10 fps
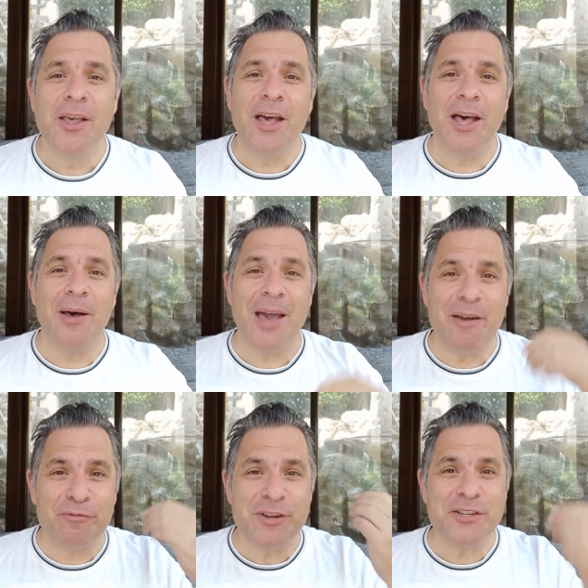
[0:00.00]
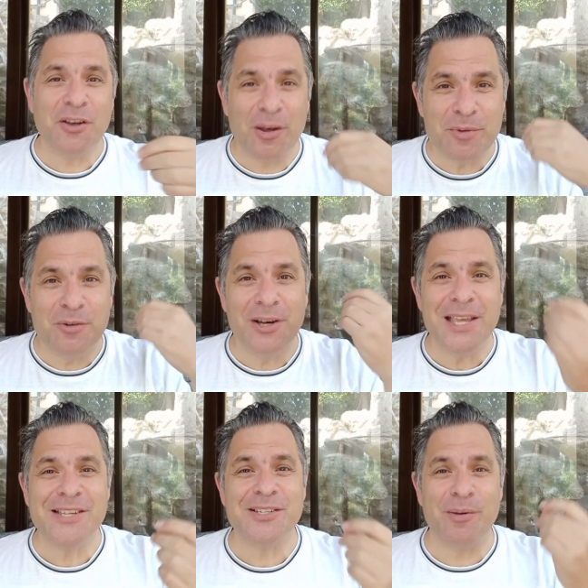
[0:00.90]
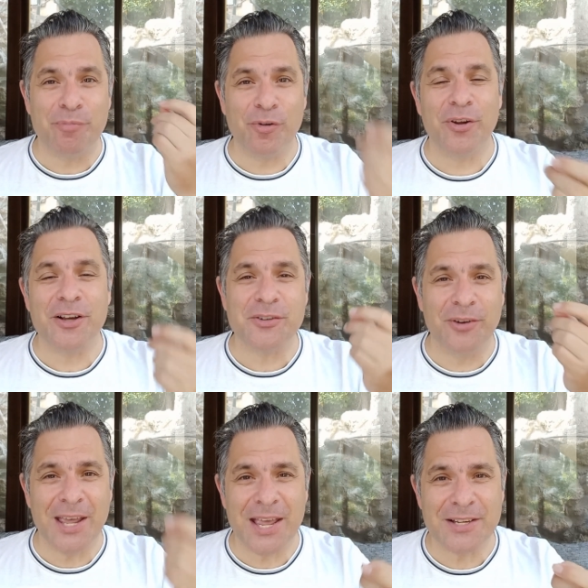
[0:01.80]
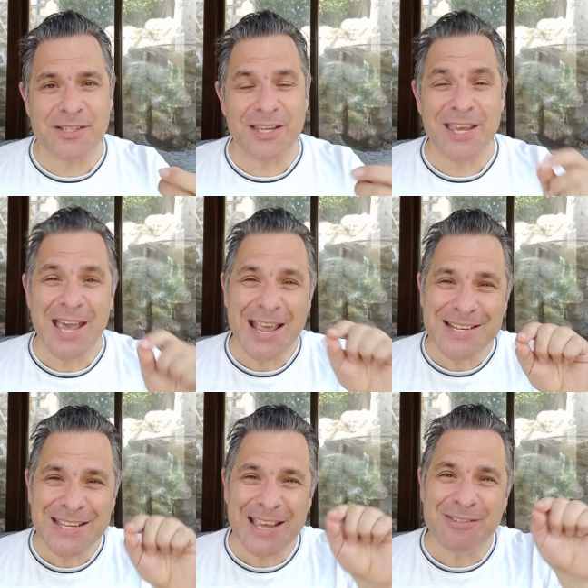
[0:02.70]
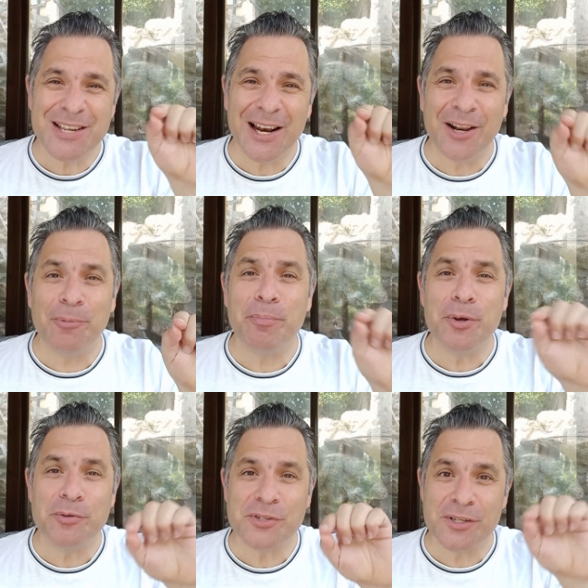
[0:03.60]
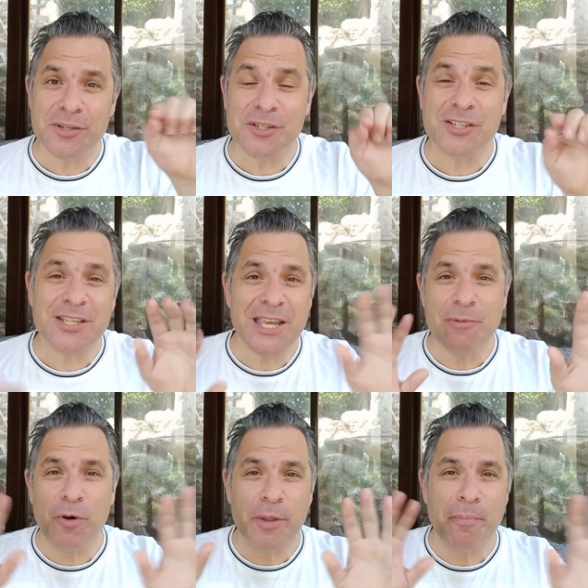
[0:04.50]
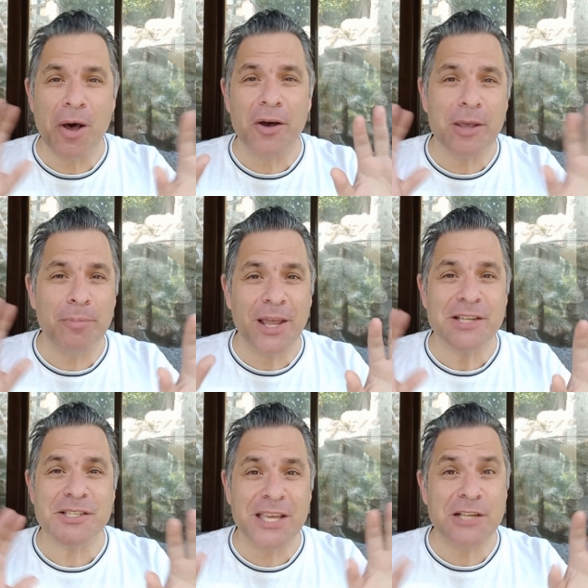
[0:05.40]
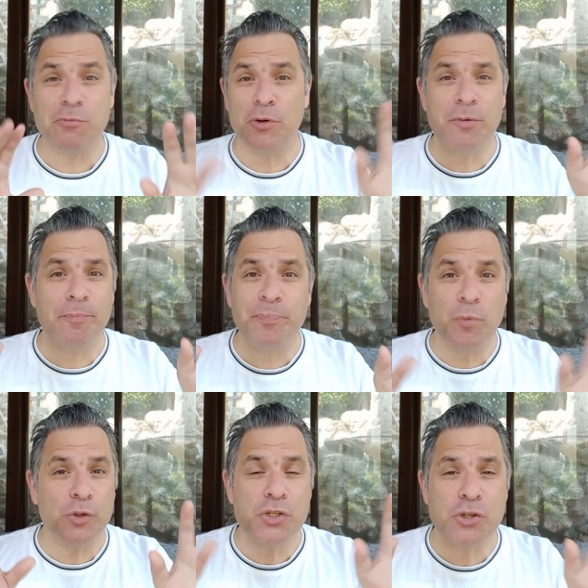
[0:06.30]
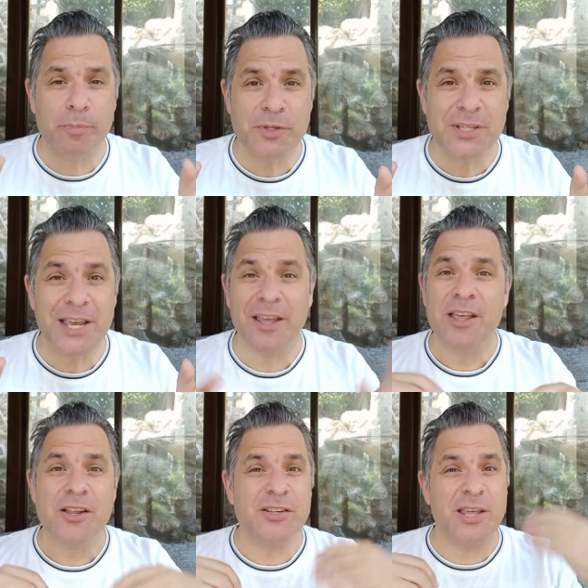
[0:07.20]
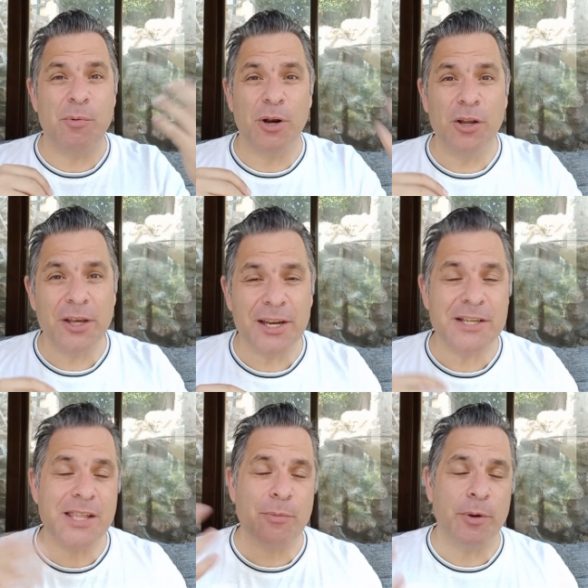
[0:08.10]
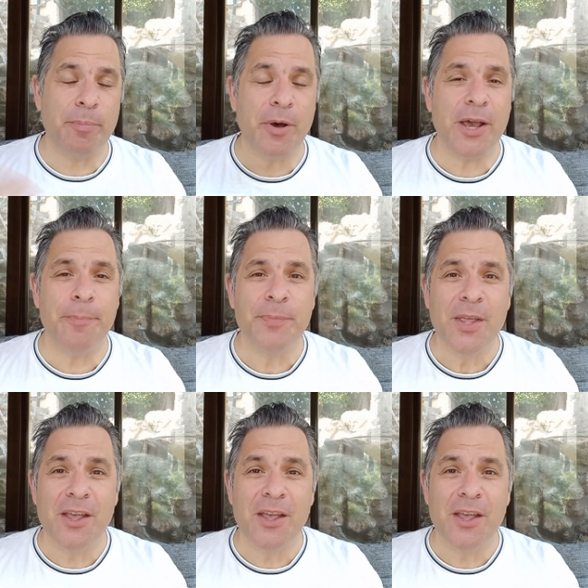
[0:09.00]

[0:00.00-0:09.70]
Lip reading: Every time you list a product on Etsy, Etsy gives it a little boost to see what the marketplace thinks, what the shoppers think. Do they want to look at it? Do they want to buy it?